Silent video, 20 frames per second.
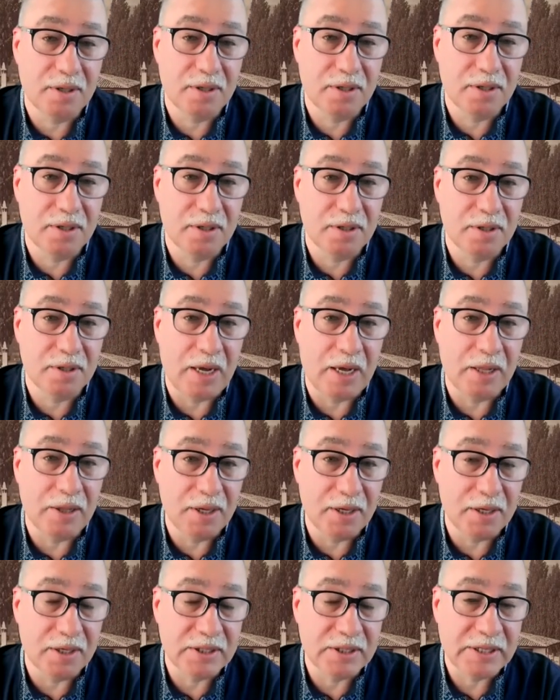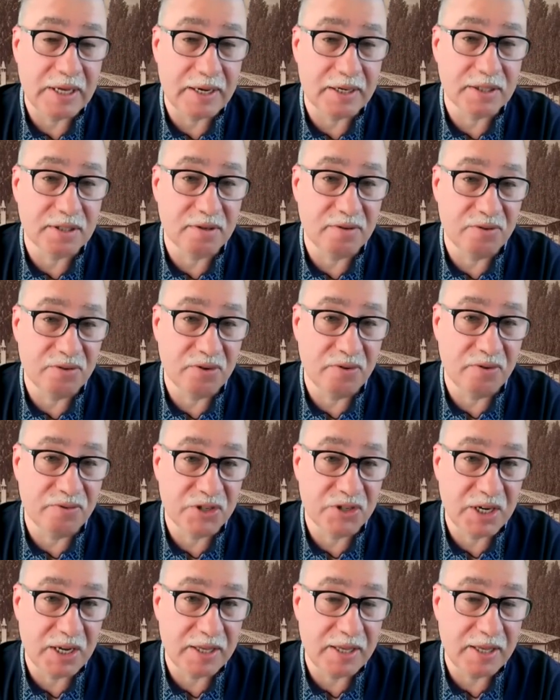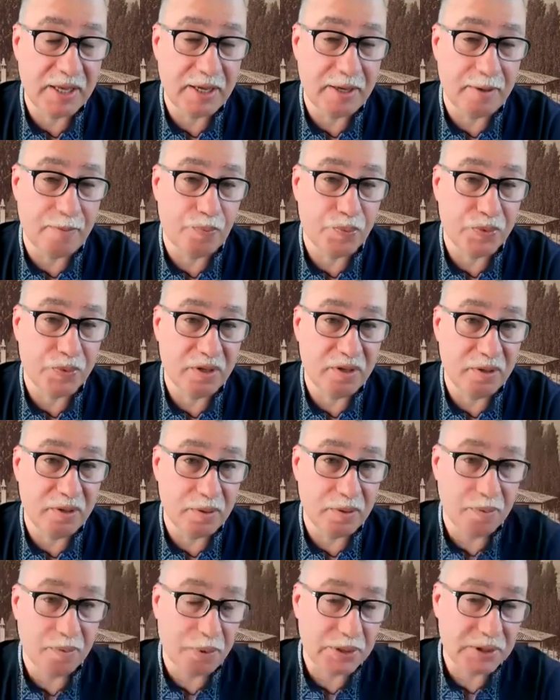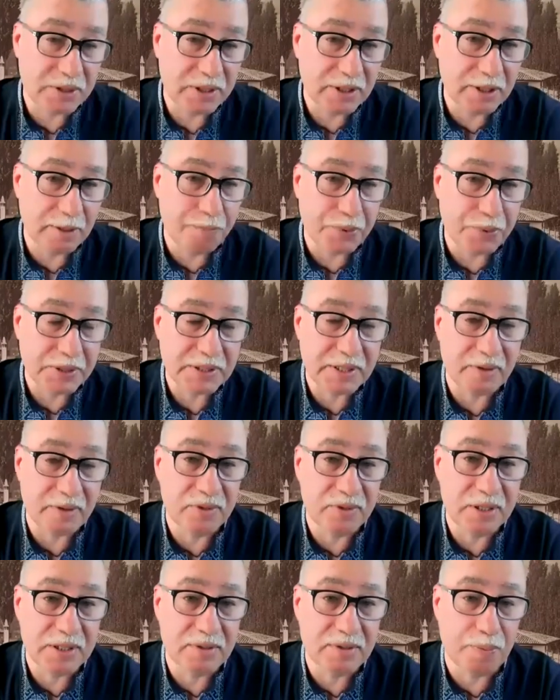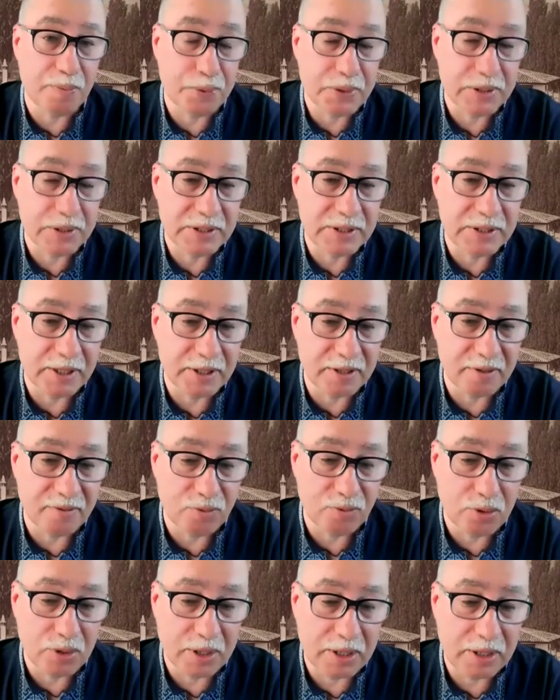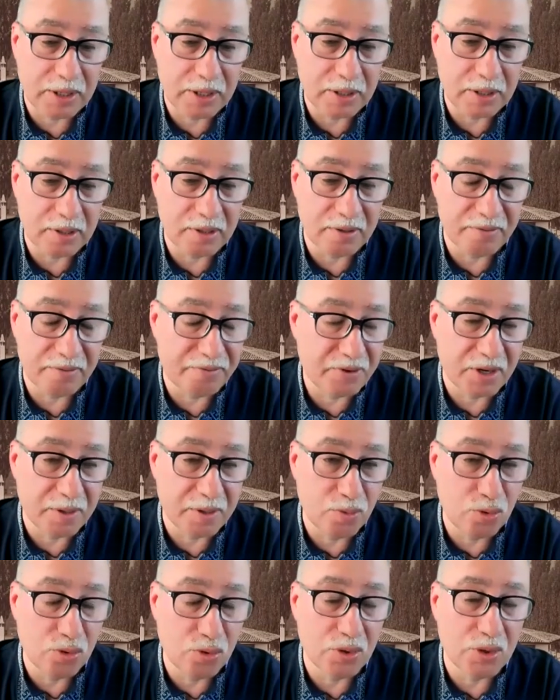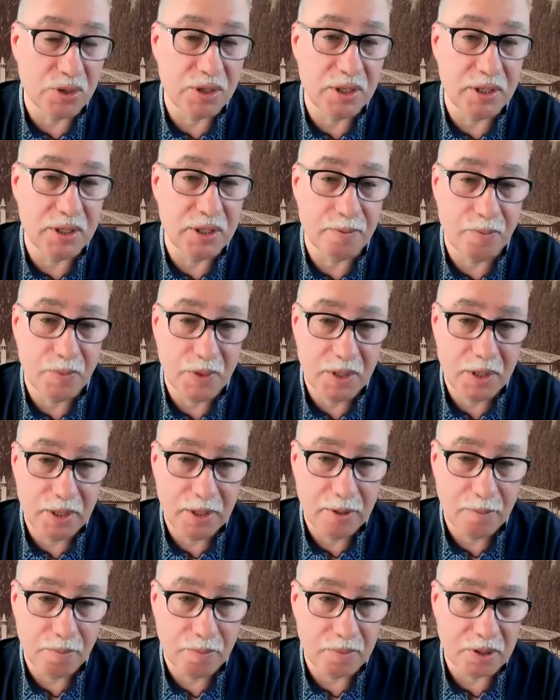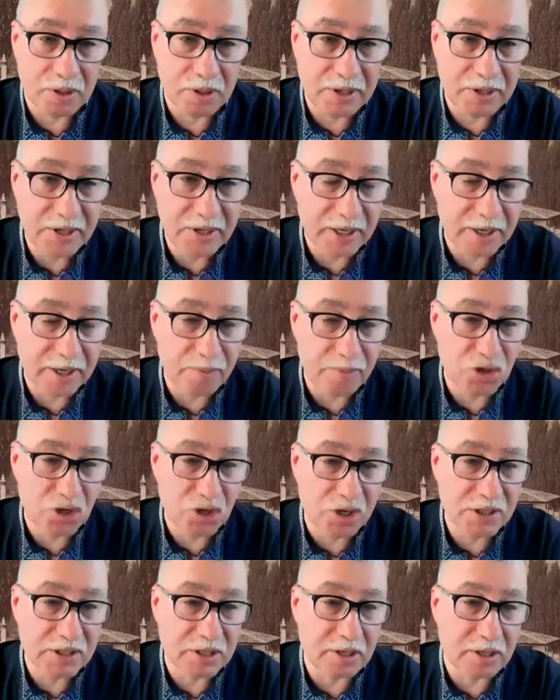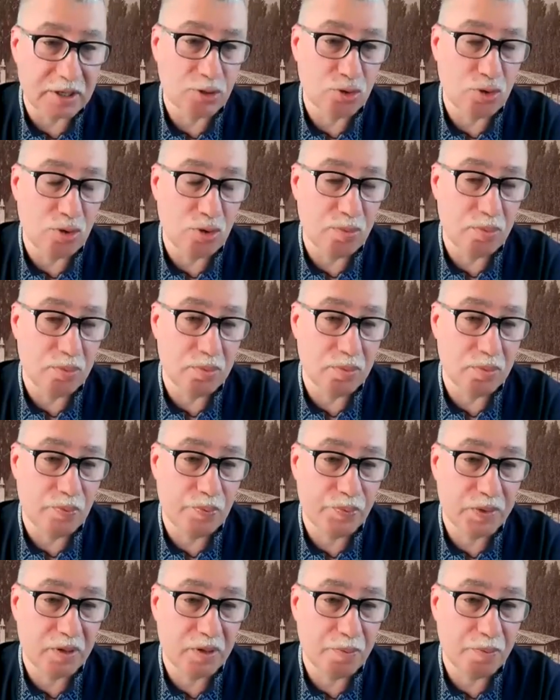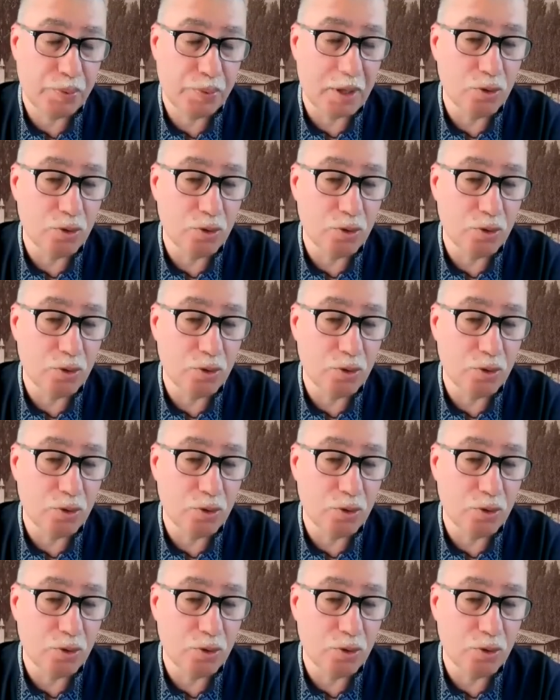a permanent representation of the president in Crimea, and Mejlis leaders are jointly planning